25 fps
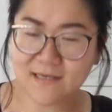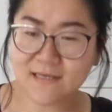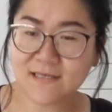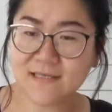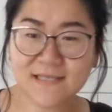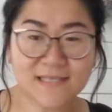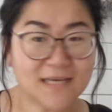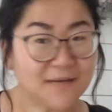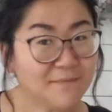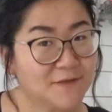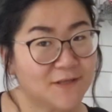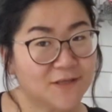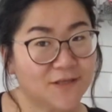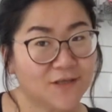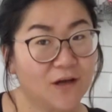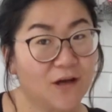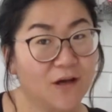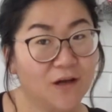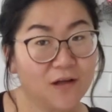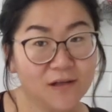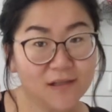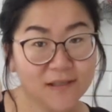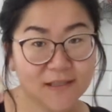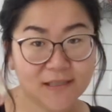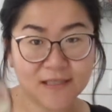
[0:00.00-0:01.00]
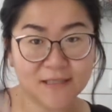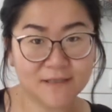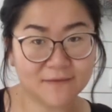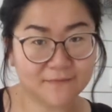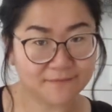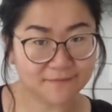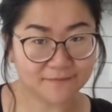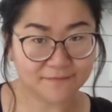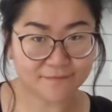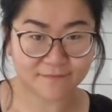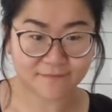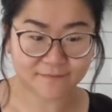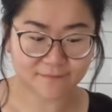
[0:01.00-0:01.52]
some salt,
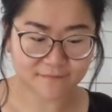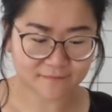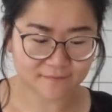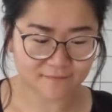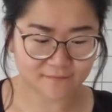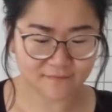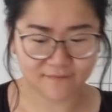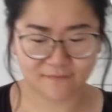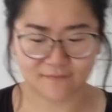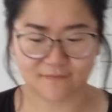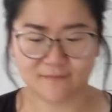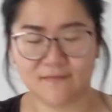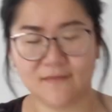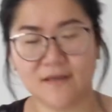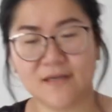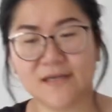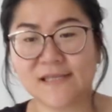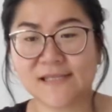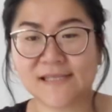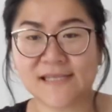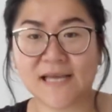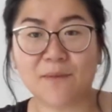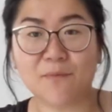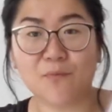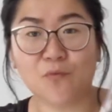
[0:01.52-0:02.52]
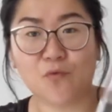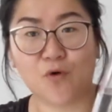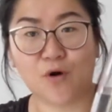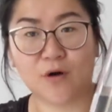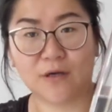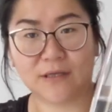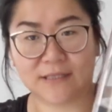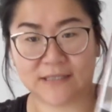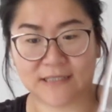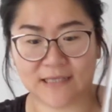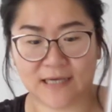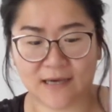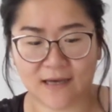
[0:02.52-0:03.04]
some
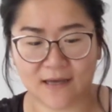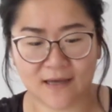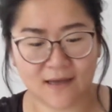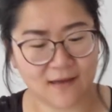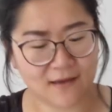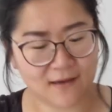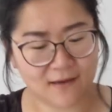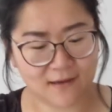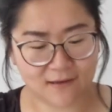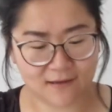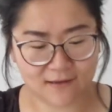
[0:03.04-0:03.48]
water,